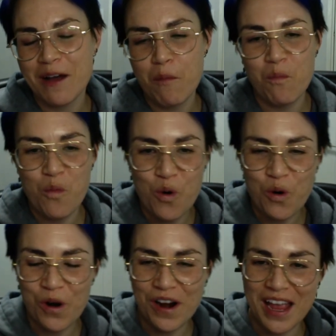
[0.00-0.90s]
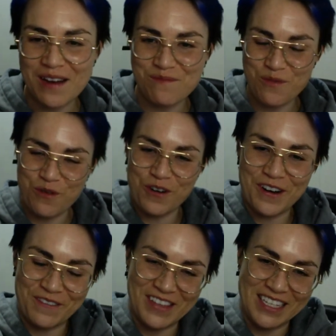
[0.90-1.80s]
more and more
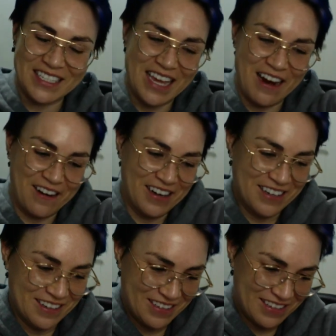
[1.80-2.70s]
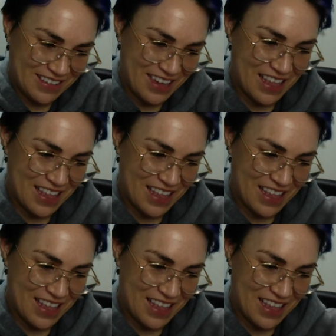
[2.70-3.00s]
of these characters,